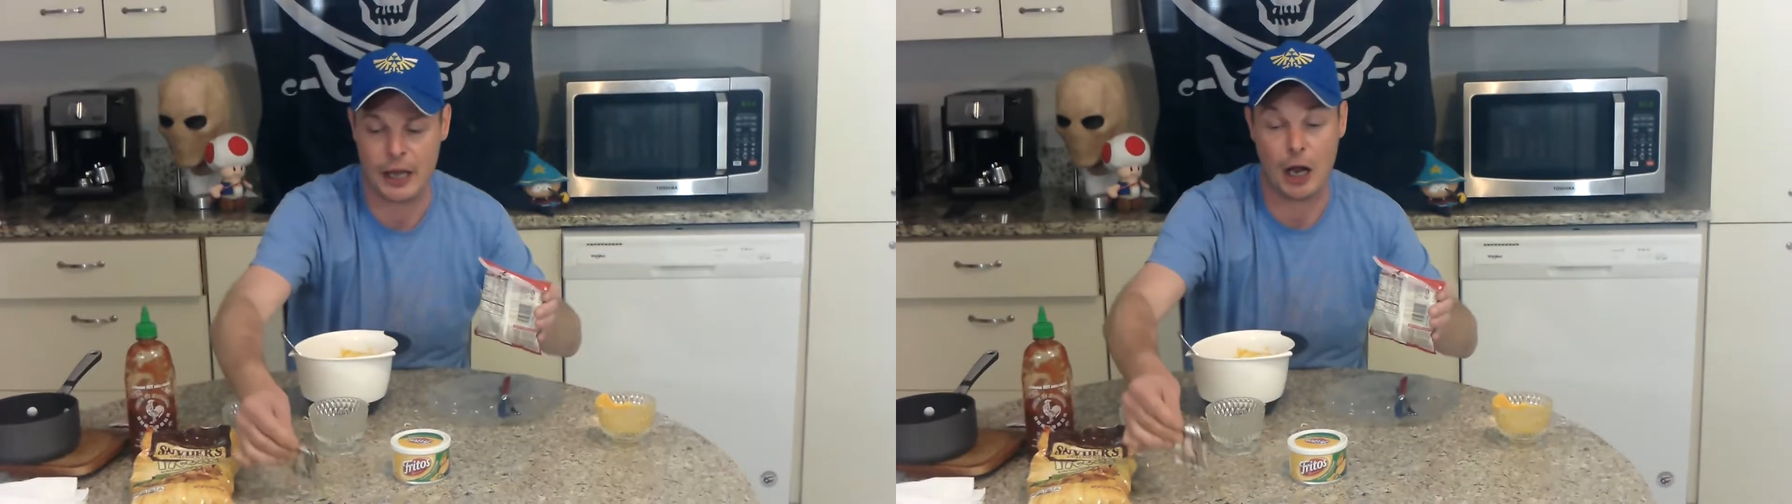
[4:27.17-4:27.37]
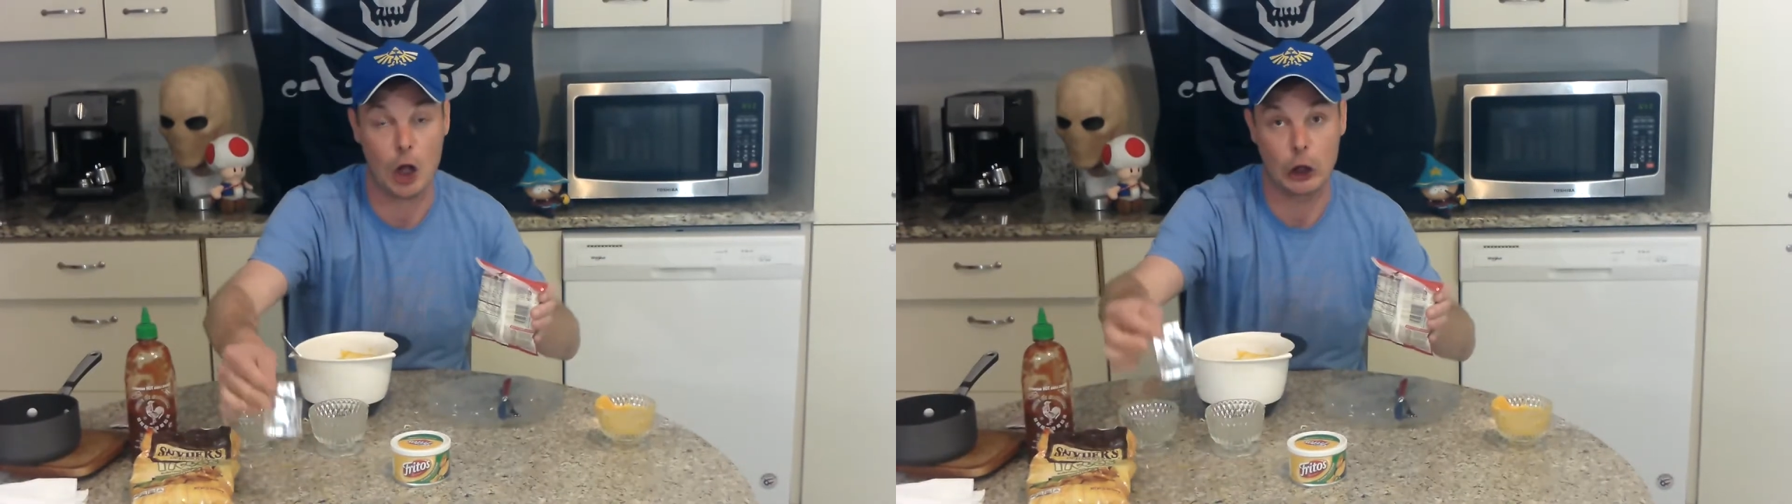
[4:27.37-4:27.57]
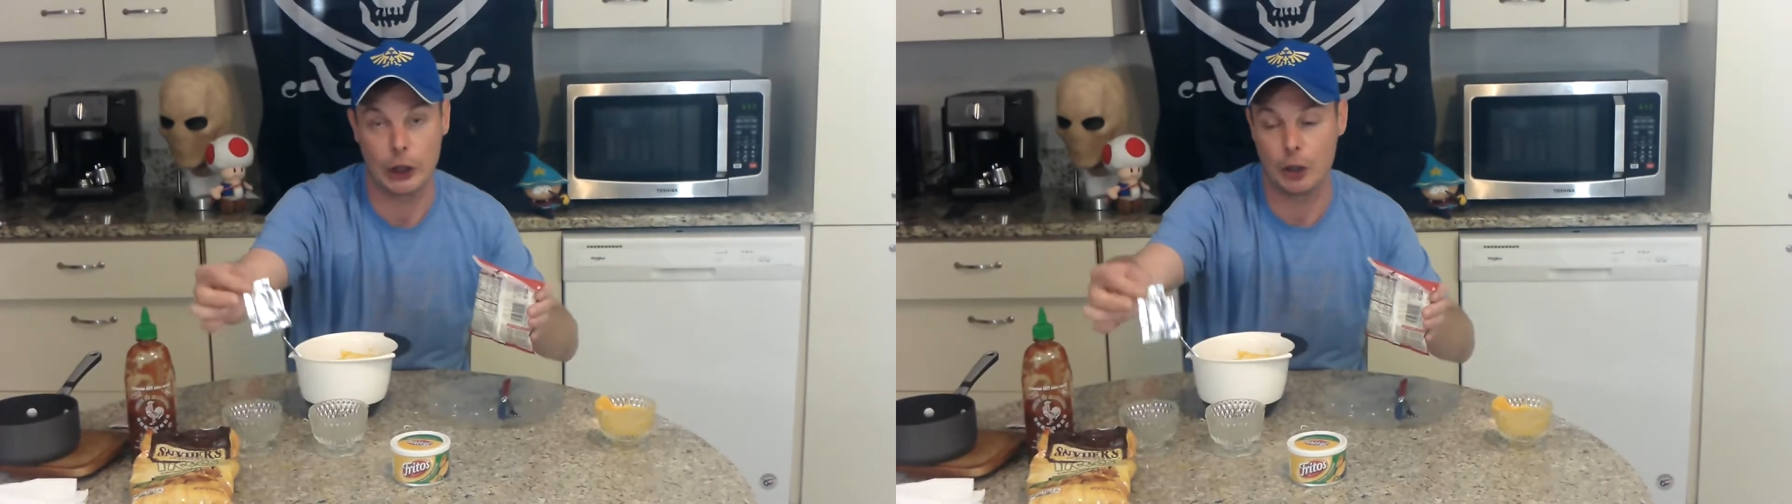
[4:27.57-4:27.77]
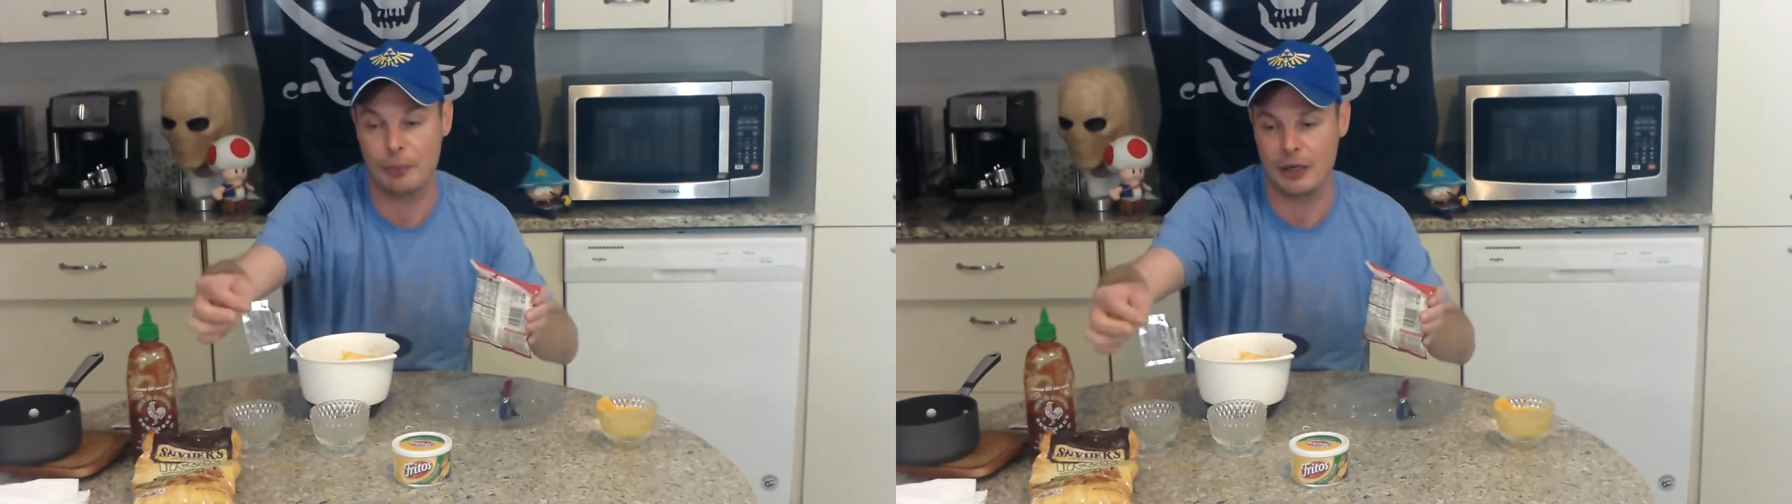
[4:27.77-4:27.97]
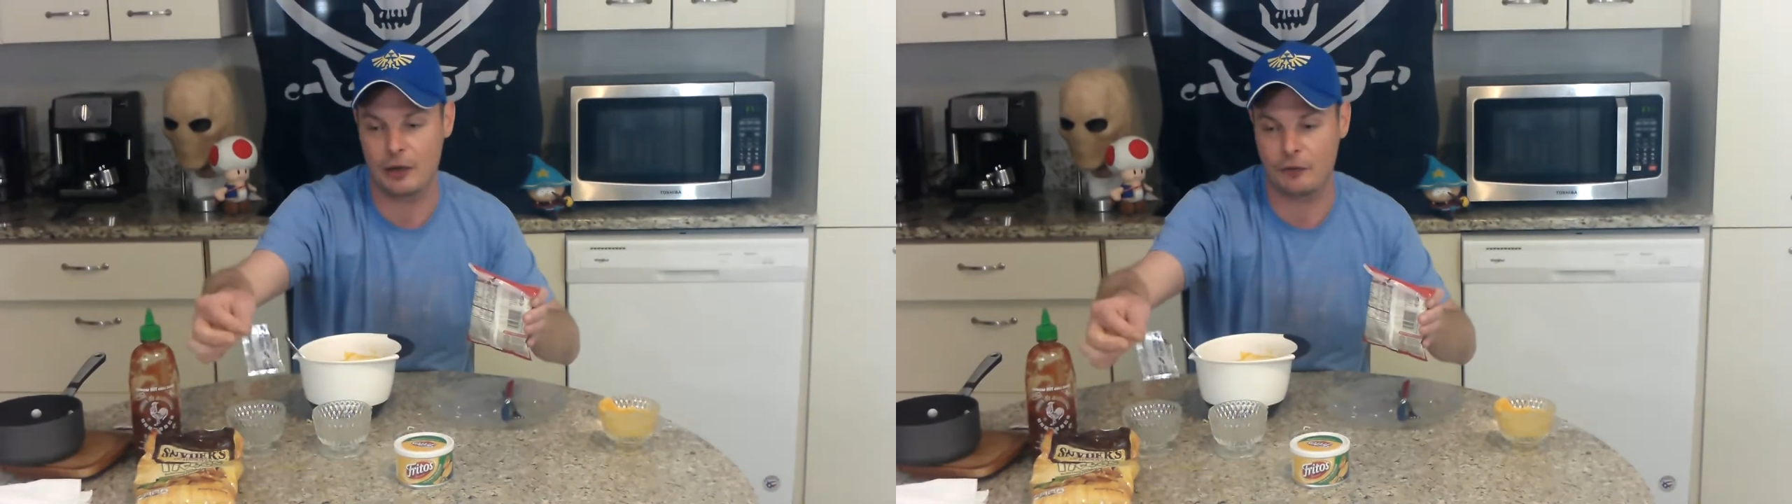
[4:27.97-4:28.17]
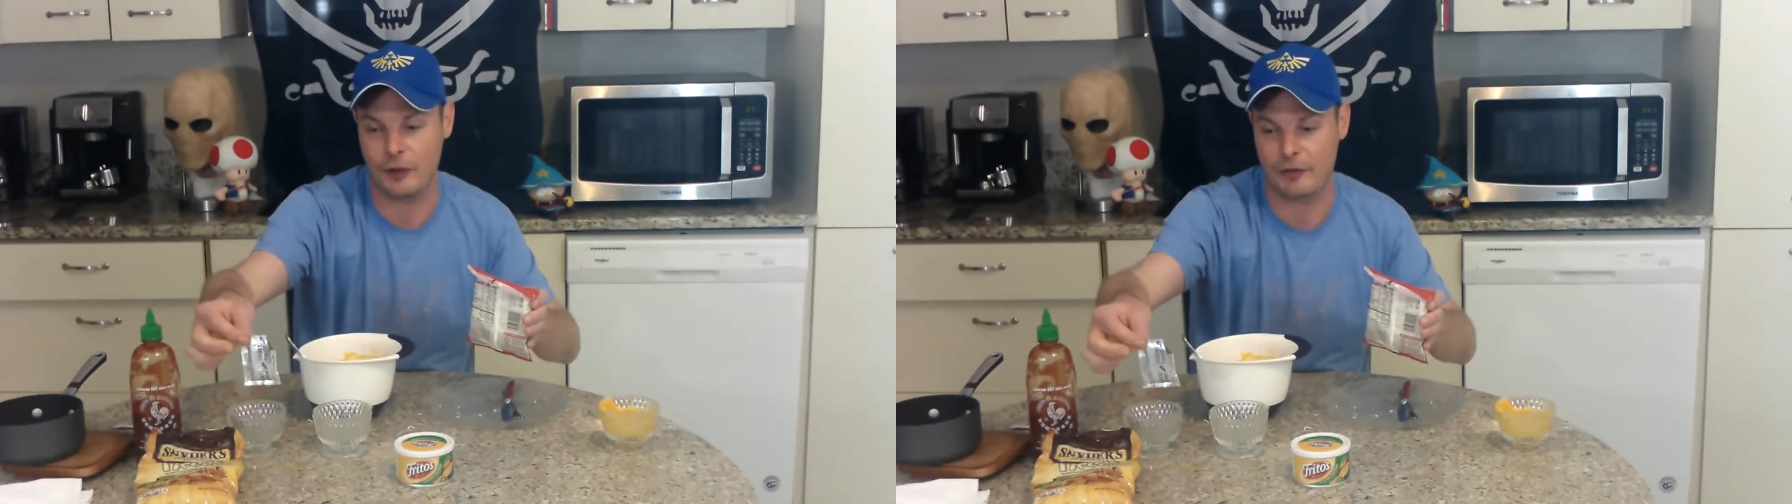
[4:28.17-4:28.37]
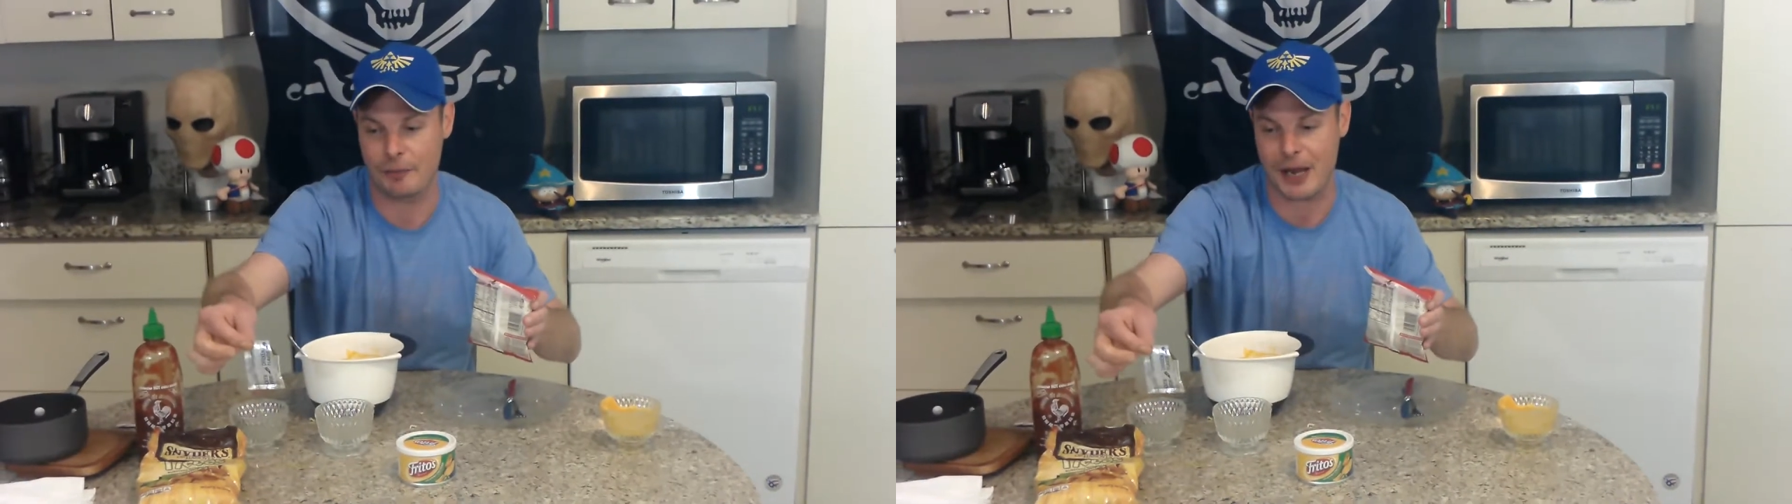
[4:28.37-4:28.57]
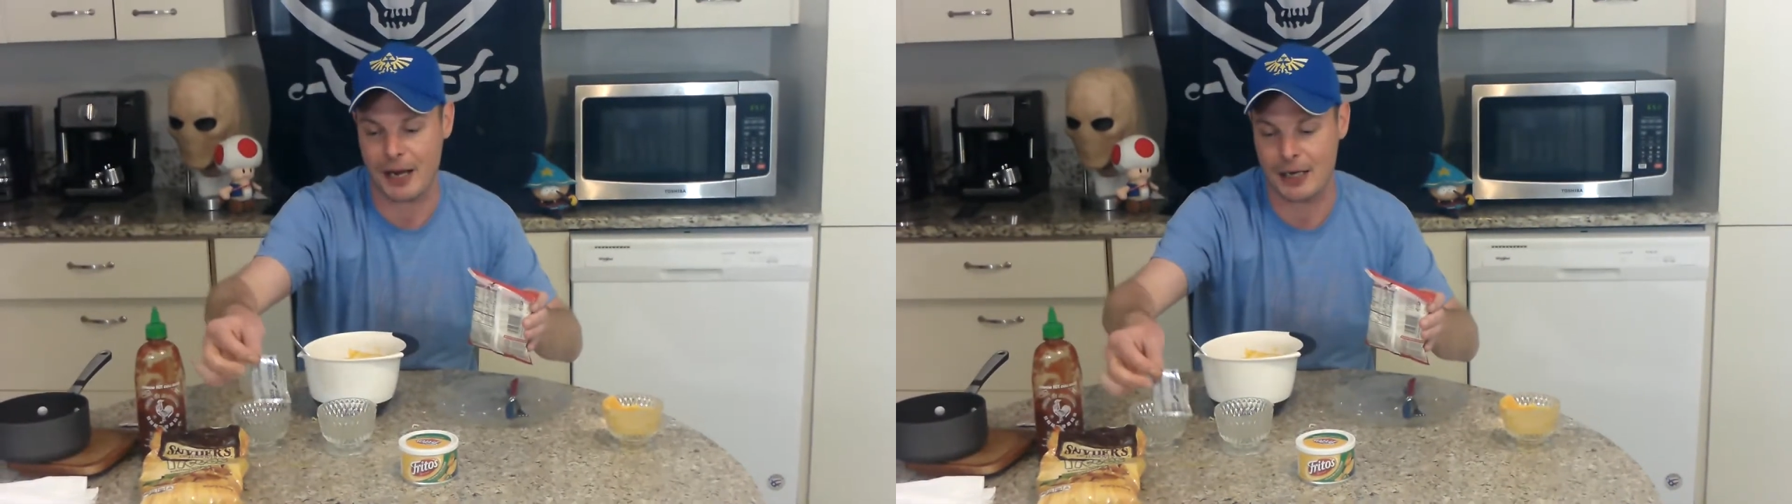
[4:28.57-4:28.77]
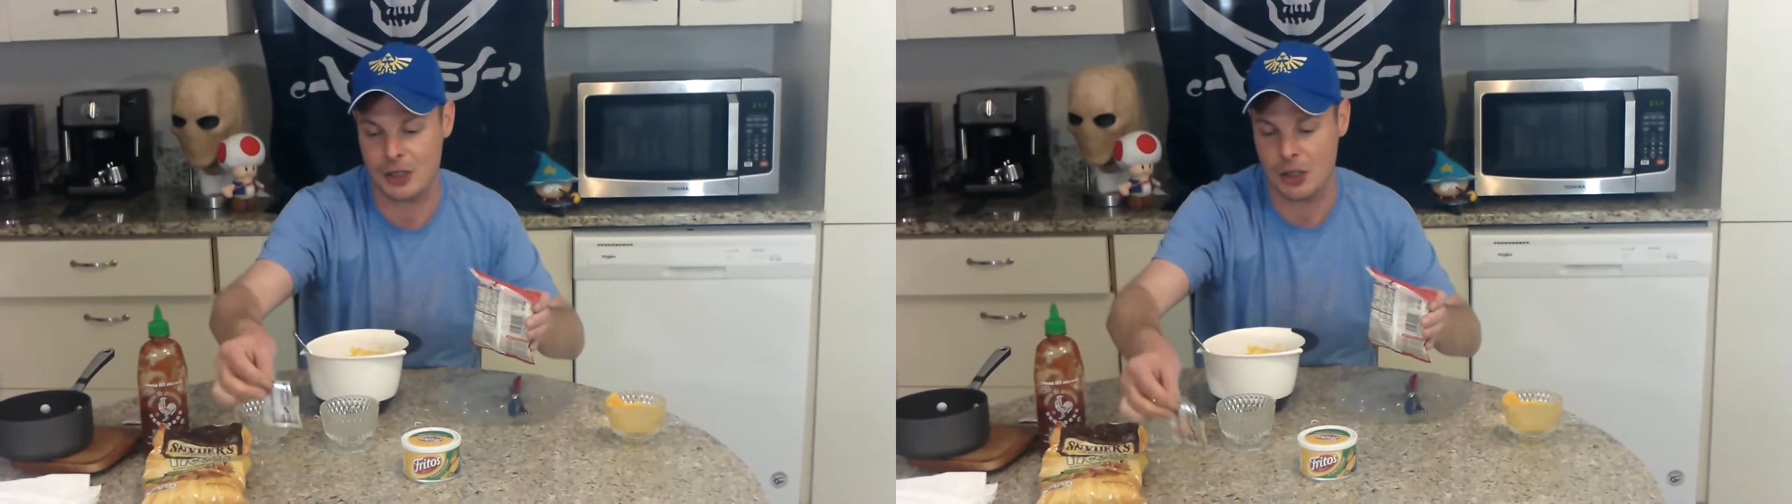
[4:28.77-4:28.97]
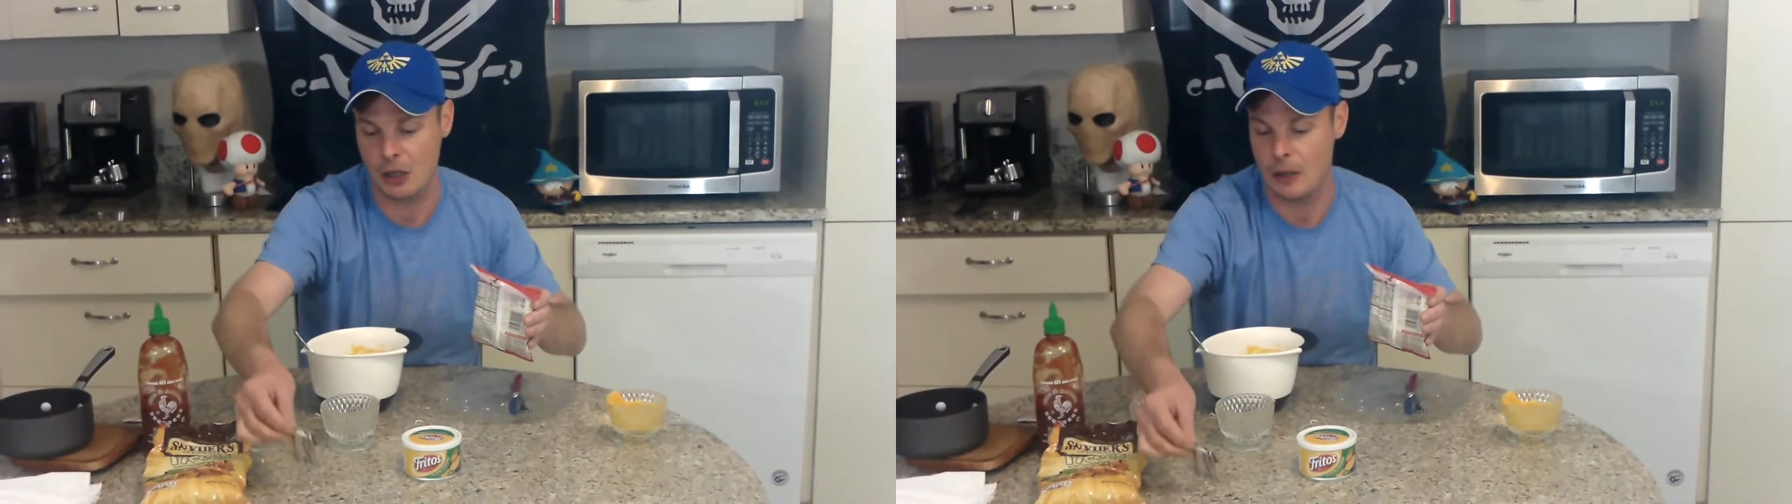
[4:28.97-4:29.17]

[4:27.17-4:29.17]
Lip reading: like a little bit of the flavor package,